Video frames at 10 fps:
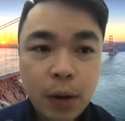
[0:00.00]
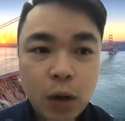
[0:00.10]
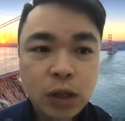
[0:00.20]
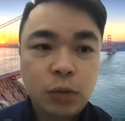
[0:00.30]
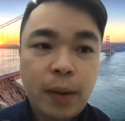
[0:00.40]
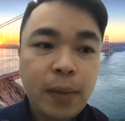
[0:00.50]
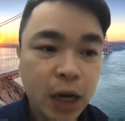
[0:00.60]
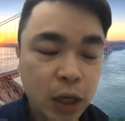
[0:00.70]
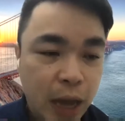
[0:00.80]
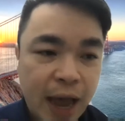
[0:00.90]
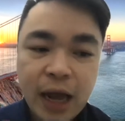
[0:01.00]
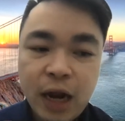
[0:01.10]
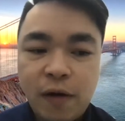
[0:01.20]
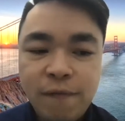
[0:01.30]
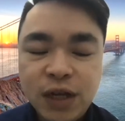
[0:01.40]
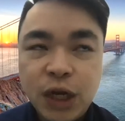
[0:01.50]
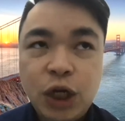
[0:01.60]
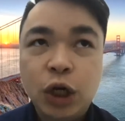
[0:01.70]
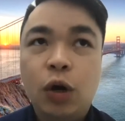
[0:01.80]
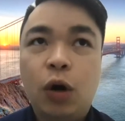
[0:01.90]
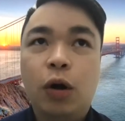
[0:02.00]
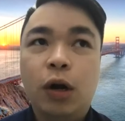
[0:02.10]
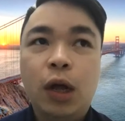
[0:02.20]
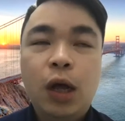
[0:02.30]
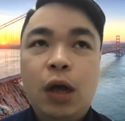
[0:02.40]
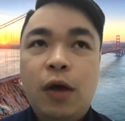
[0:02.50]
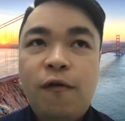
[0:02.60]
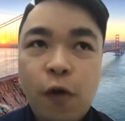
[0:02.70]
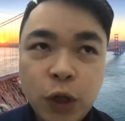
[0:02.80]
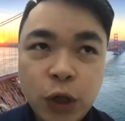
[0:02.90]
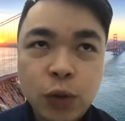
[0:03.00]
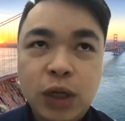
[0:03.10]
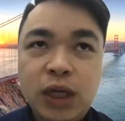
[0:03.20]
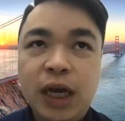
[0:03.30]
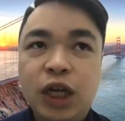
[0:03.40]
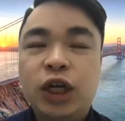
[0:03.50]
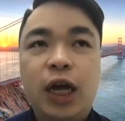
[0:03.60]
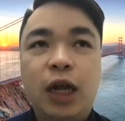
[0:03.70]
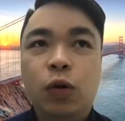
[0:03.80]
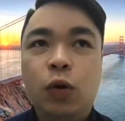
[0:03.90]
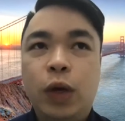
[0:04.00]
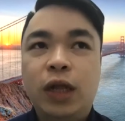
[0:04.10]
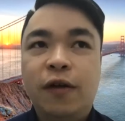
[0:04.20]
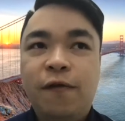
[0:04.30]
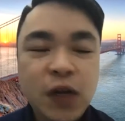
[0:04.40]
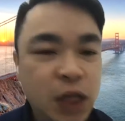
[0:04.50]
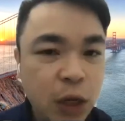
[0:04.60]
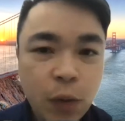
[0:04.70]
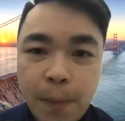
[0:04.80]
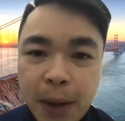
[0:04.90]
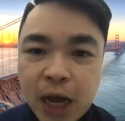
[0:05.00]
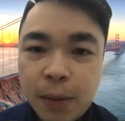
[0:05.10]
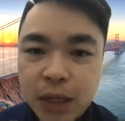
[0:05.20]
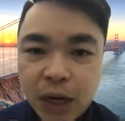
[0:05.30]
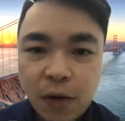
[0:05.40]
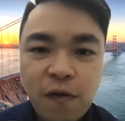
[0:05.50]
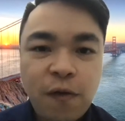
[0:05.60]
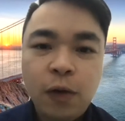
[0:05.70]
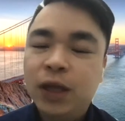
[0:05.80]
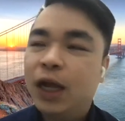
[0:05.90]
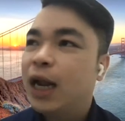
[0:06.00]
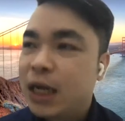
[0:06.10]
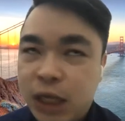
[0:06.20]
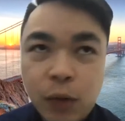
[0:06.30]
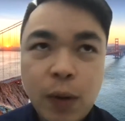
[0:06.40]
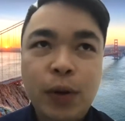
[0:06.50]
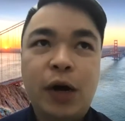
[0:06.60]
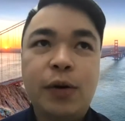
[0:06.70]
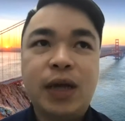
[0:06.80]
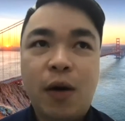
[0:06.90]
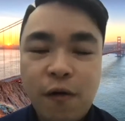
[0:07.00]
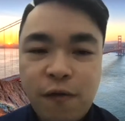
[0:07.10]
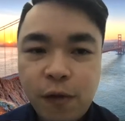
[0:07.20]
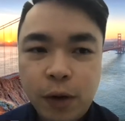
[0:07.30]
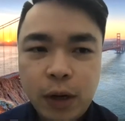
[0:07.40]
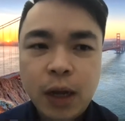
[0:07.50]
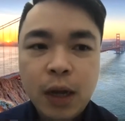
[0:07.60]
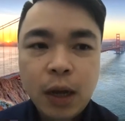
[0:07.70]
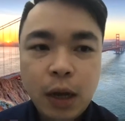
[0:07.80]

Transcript: Because remember, I had a conversation on phone usage, and the first thing we pick up is our phone, the last thing we put down is our phone.